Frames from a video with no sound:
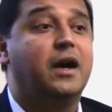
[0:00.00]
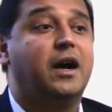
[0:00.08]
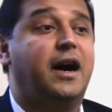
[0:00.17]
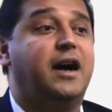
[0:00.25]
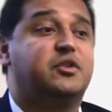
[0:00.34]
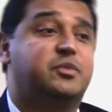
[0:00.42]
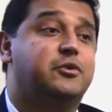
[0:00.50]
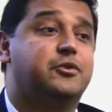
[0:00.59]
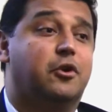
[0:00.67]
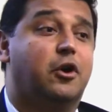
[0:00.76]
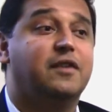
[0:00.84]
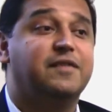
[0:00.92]
Hospitals
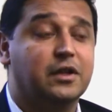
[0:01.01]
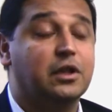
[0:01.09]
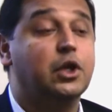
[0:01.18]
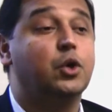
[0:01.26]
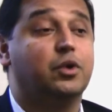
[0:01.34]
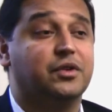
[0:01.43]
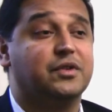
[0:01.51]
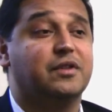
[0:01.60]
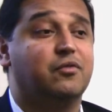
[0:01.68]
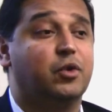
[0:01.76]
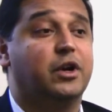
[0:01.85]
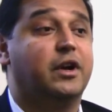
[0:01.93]
are often a locus
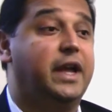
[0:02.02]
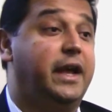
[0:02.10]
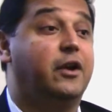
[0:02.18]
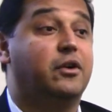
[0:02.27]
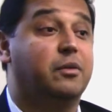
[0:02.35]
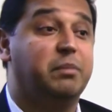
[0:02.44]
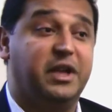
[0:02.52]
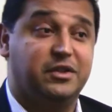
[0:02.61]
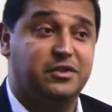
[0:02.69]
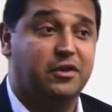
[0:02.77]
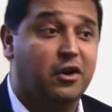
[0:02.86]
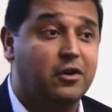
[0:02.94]
of where care may
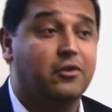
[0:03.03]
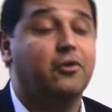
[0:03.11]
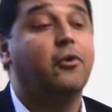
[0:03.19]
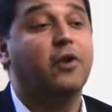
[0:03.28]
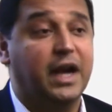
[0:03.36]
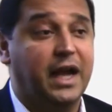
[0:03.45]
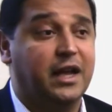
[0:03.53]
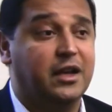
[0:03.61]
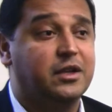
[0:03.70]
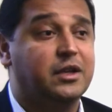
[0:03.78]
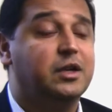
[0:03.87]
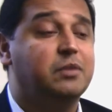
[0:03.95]
start or end.